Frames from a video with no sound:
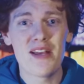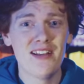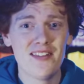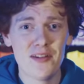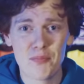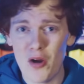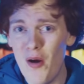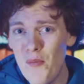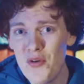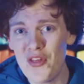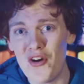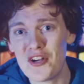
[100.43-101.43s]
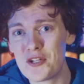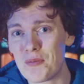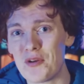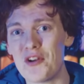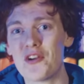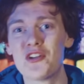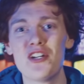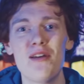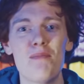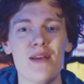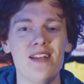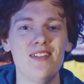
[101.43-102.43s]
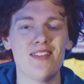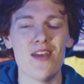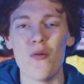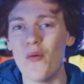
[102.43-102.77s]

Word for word: Because the problem with entrepreneurship is that